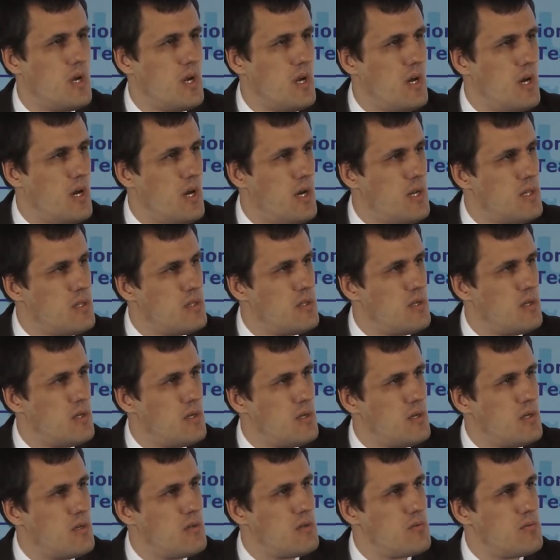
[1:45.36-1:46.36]
and
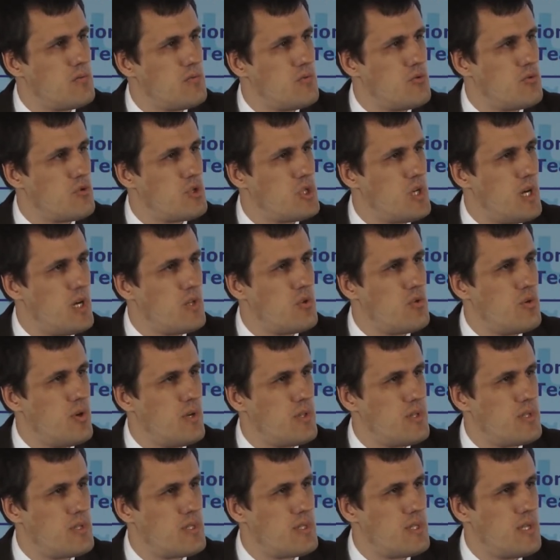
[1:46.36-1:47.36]
to try to
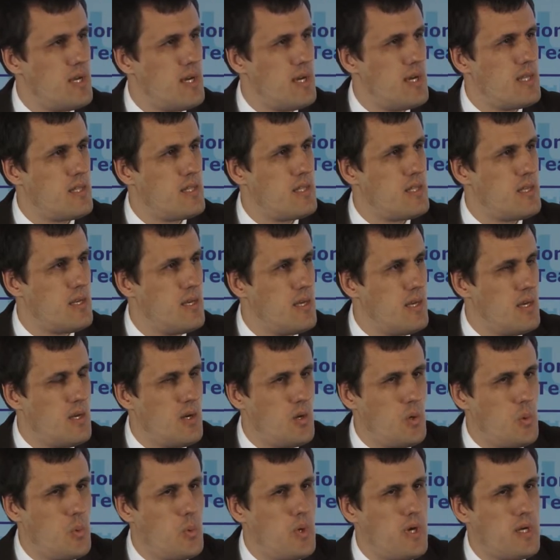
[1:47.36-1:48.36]
understand
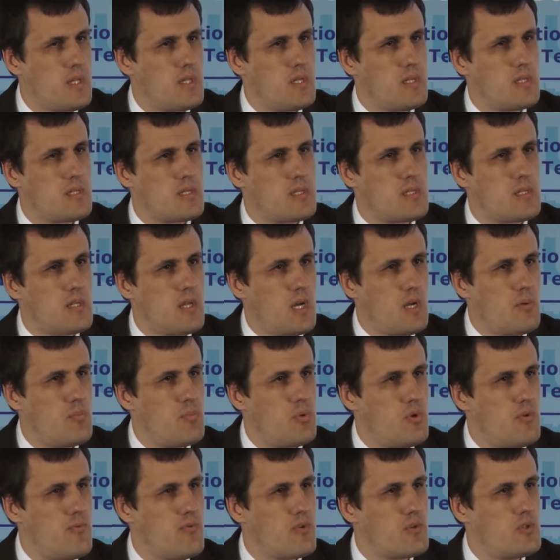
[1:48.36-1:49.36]
why this
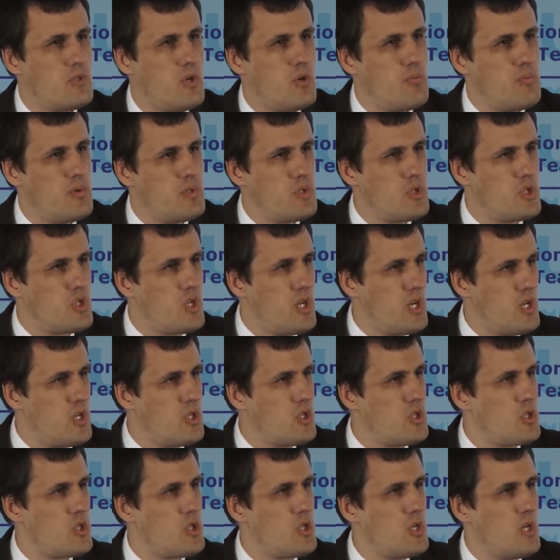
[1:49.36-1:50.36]
type of global
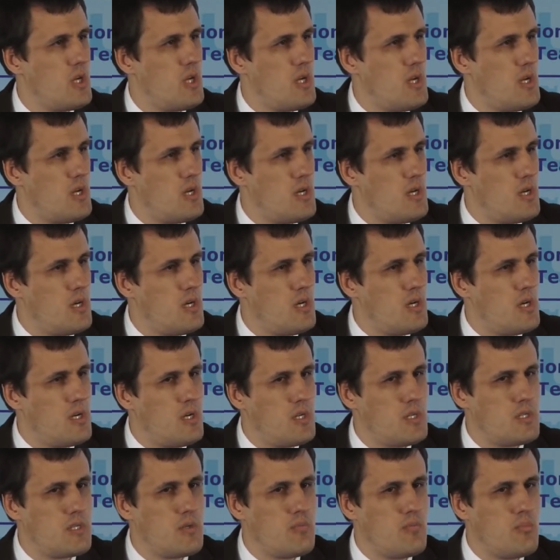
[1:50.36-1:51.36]
change
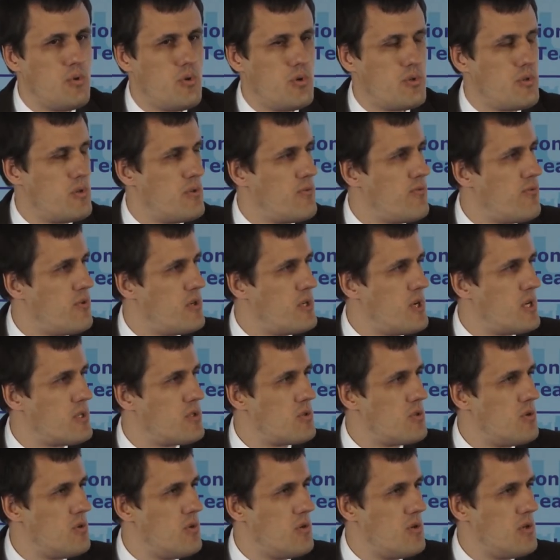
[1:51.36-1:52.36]
is important for
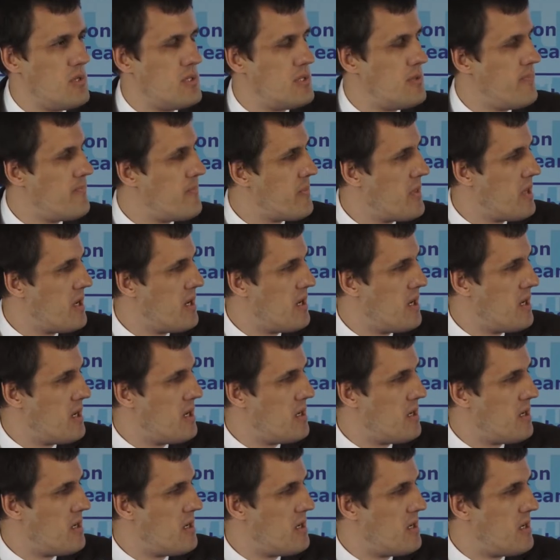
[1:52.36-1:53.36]
us all.
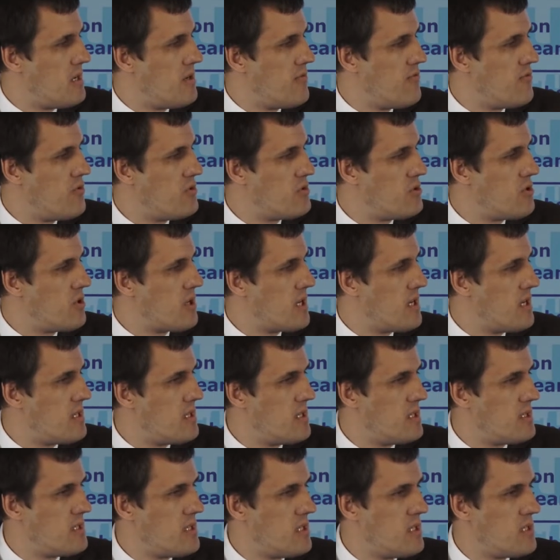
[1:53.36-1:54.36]
If you look
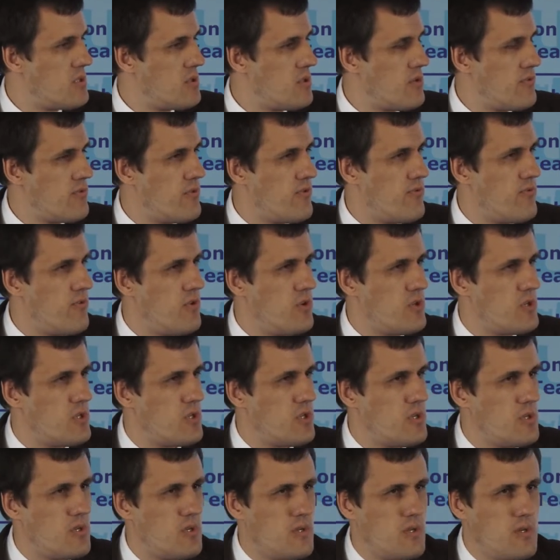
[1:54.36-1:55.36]
at the list of the
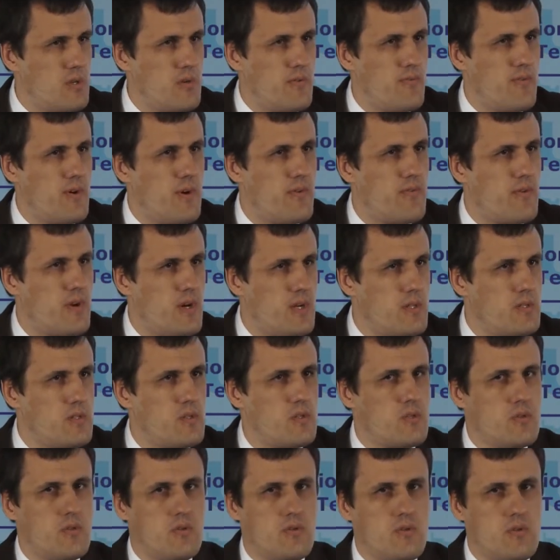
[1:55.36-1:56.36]
Fortune
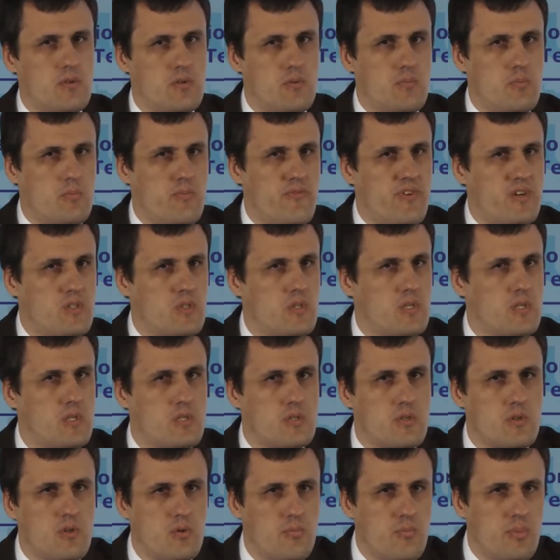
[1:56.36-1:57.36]
500, so the
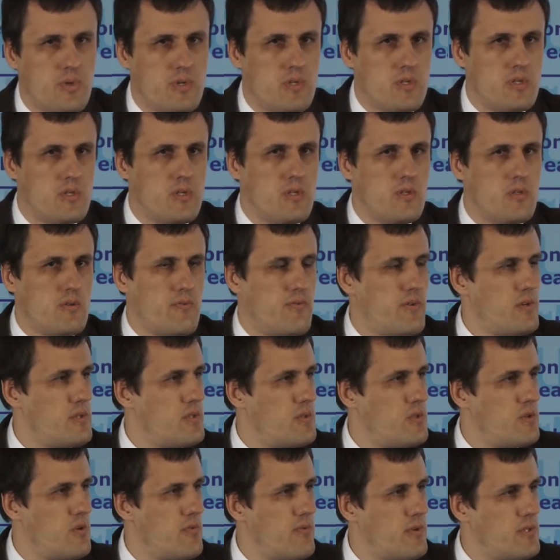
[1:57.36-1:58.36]
wealthiest companies in the
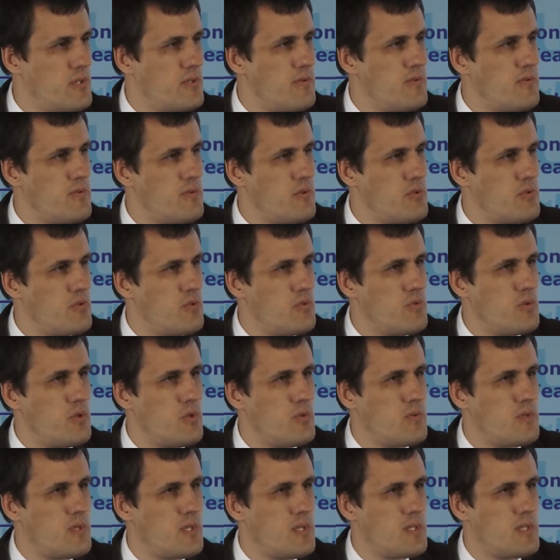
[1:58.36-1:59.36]
world, you will soon
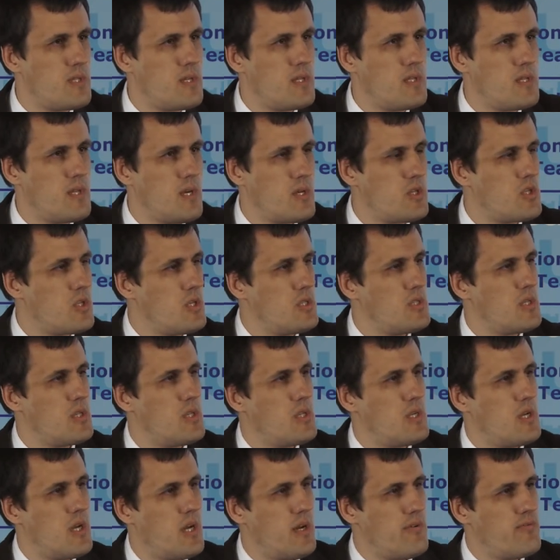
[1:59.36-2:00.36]
notice that actually
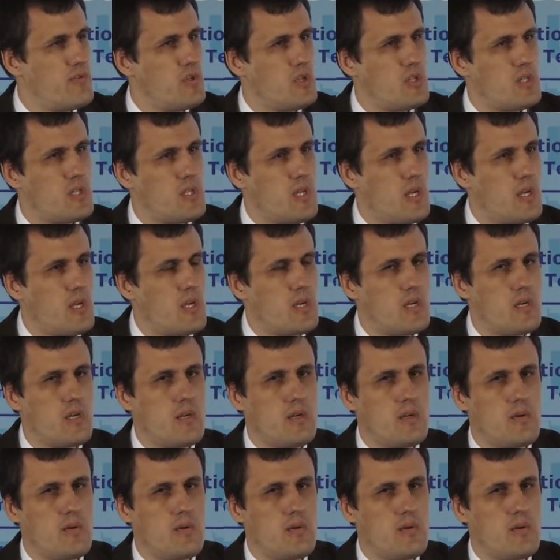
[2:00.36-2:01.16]
the average staying